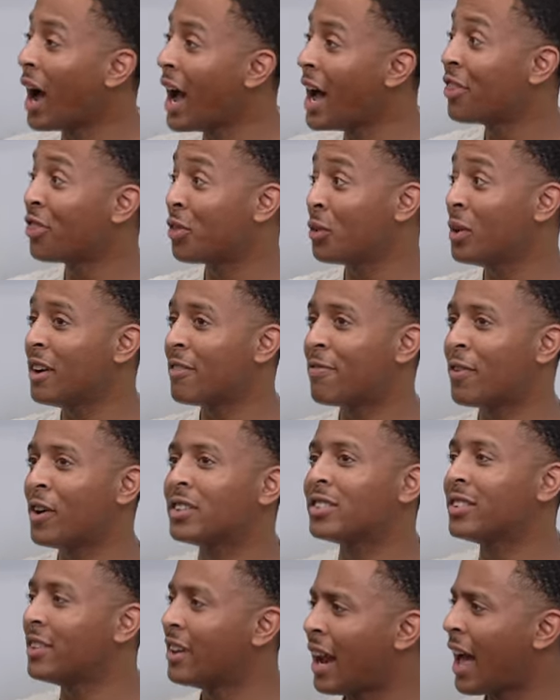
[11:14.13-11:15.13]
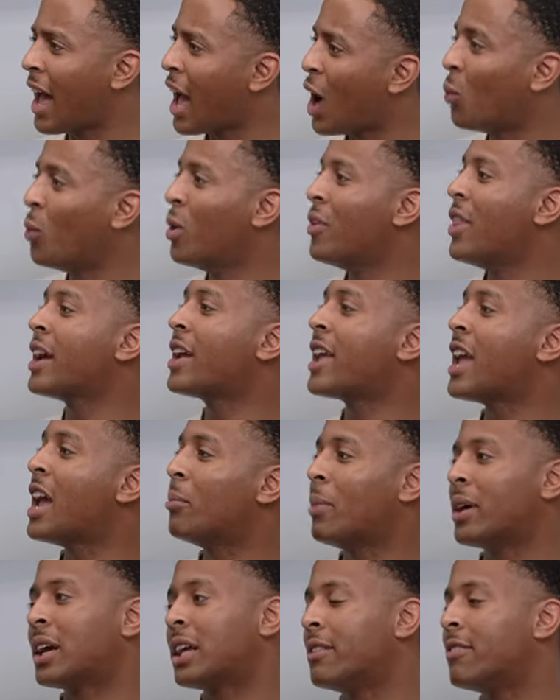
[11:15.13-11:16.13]
I had three at first, and then I had one that
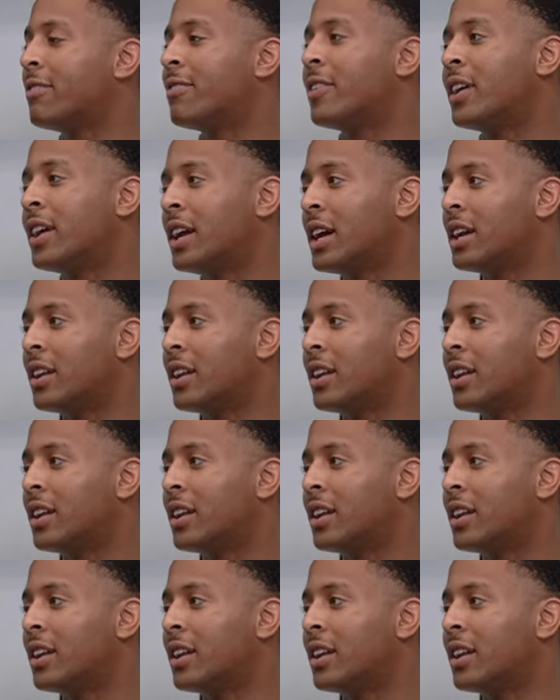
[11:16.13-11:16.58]
came like at the very